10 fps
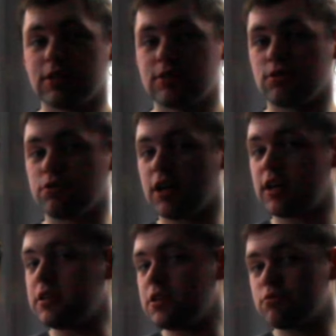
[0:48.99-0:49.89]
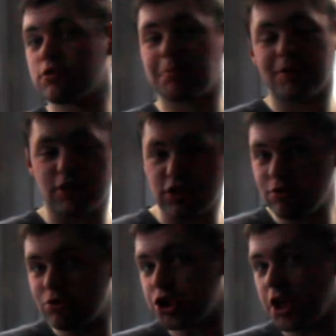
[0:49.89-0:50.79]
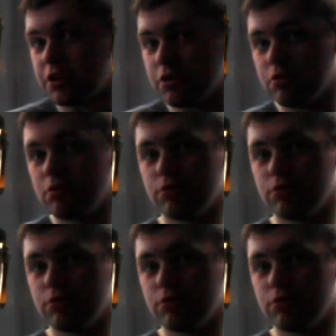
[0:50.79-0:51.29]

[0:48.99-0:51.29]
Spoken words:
So the idea was to build a new channel,